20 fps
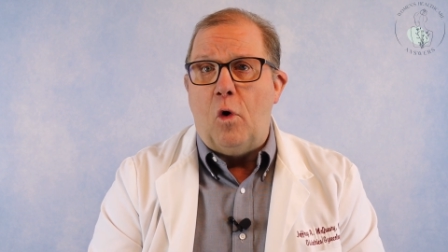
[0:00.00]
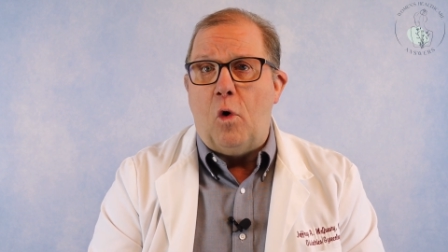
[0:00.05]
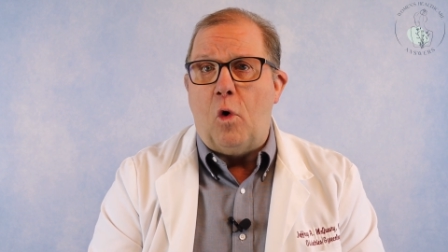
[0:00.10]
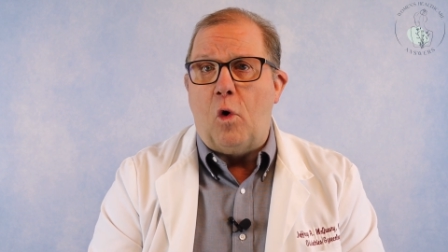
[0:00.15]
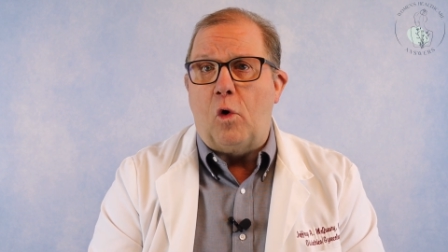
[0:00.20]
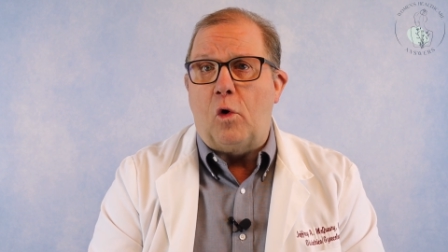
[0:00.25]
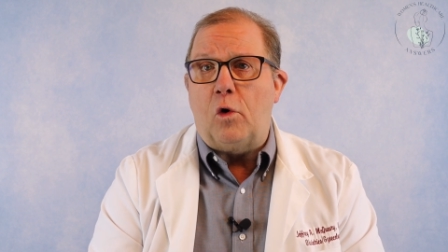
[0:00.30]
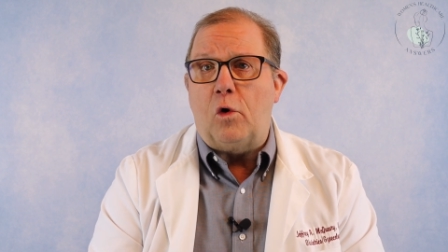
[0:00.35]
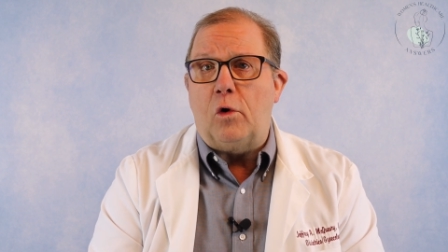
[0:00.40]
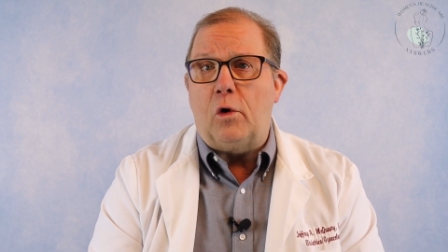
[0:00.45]

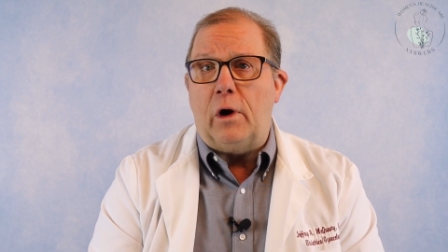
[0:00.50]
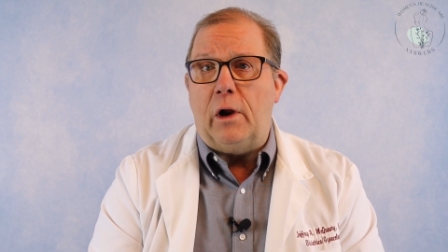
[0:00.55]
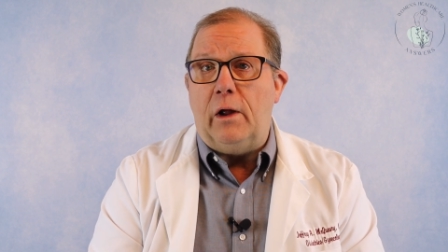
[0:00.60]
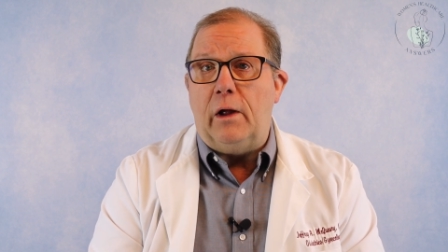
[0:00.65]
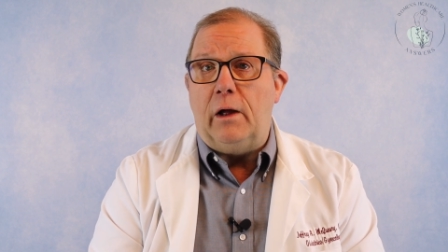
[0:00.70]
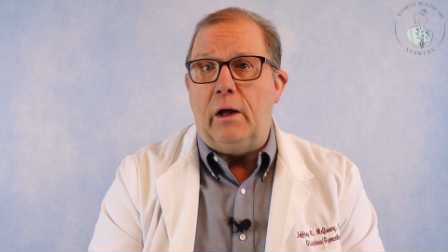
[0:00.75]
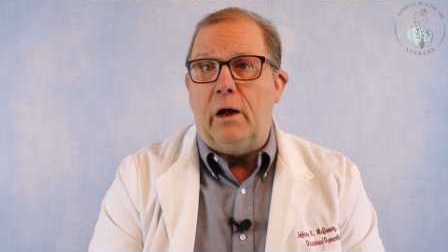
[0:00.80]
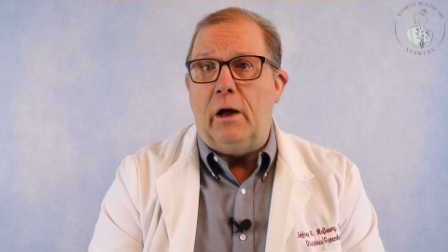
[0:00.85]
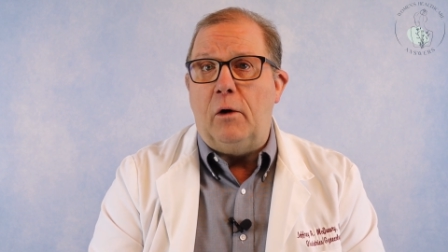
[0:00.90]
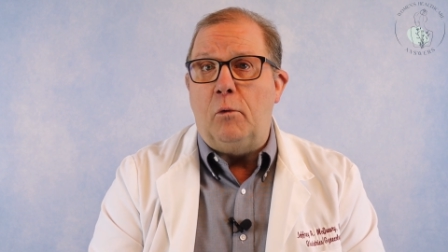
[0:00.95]
or
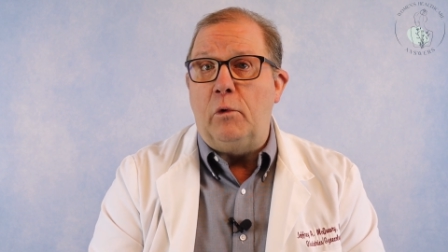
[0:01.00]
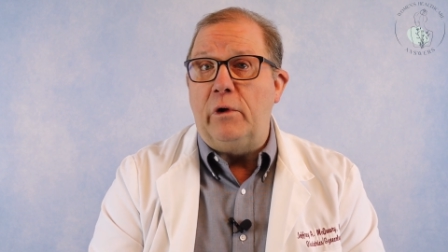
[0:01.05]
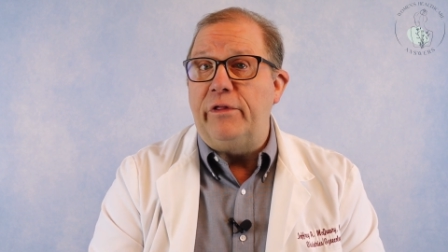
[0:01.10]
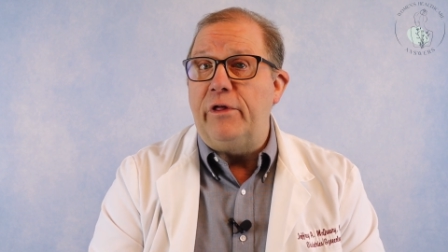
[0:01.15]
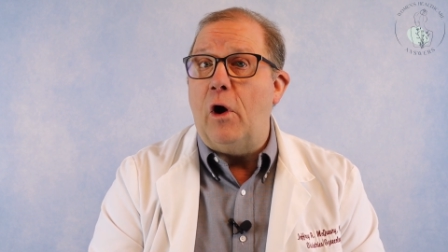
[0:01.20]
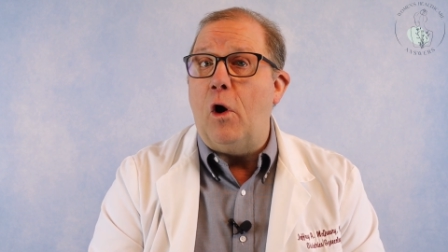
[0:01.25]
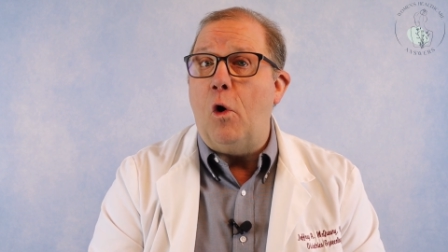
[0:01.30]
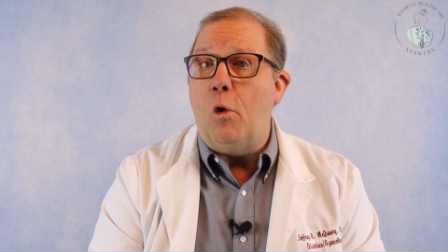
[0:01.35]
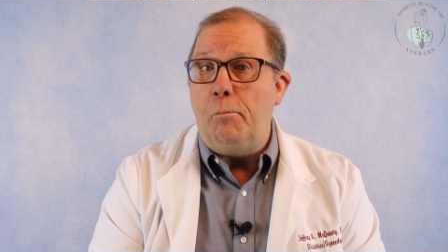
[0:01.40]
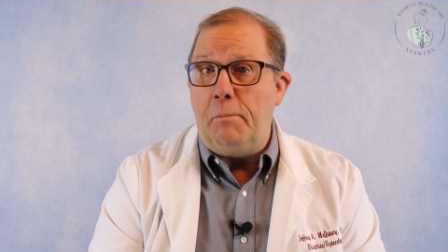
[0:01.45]
uh,
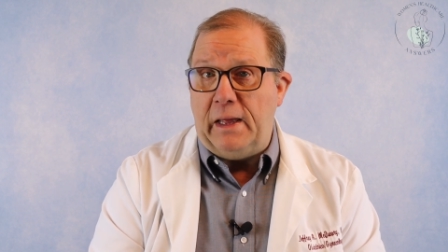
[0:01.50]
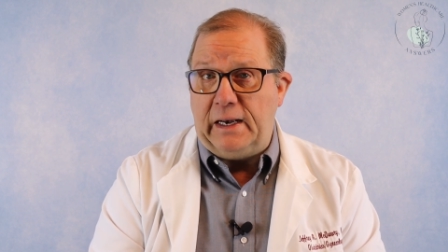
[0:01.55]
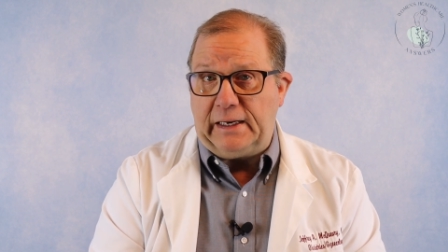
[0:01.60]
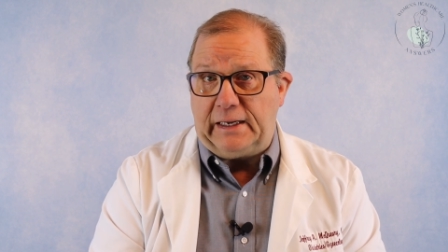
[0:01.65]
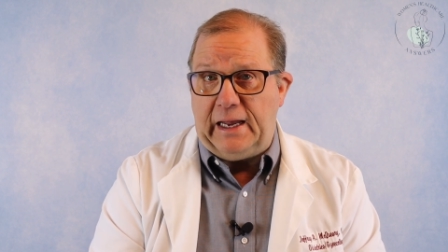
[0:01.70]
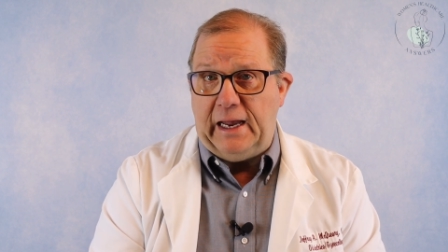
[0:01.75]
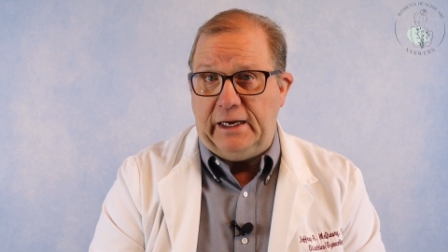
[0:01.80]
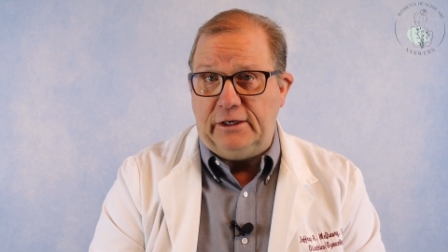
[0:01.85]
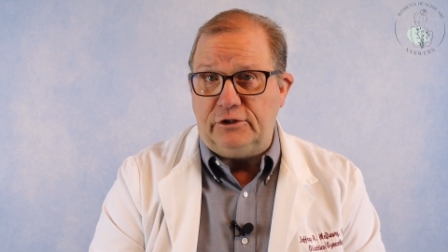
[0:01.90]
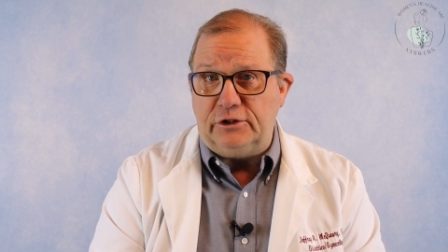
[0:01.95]
with home
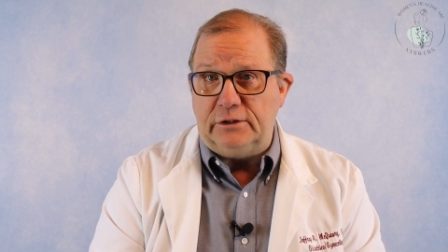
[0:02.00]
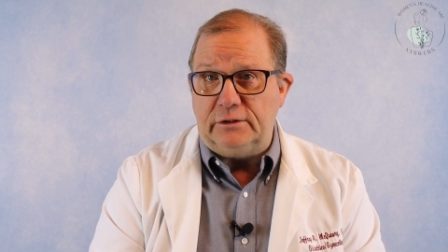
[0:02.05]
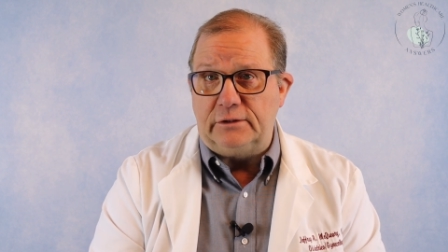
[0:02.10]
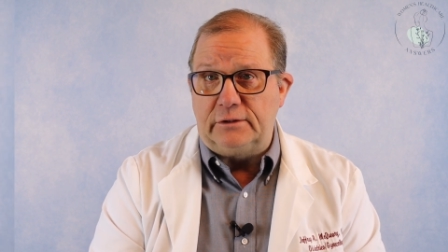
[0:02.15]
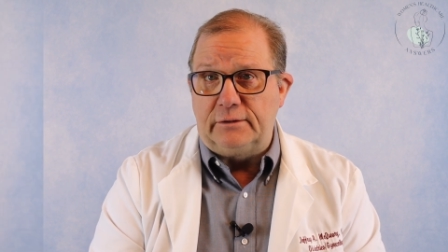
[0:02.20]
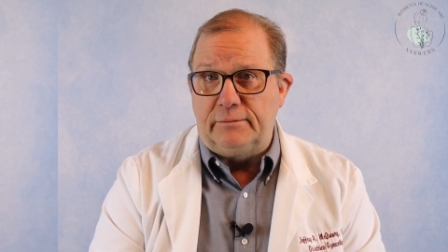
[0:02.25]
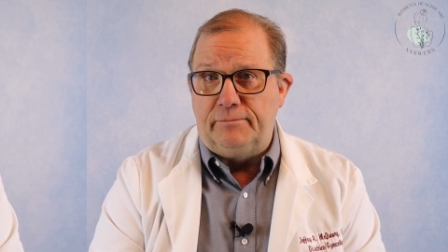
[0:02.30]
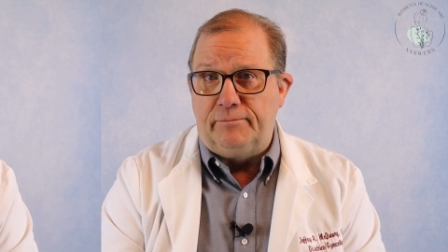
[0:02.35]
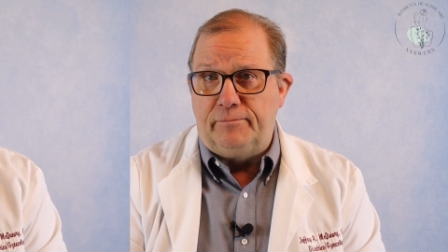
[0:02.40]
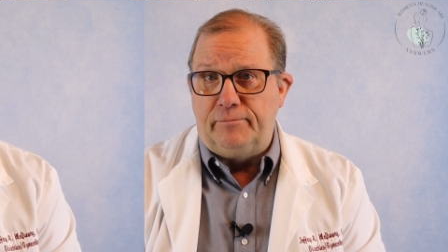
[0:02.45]

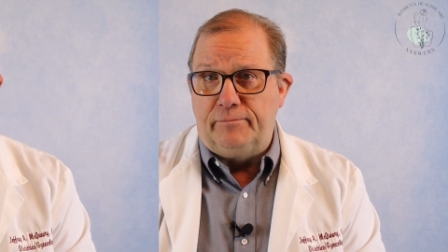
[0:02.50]
medications.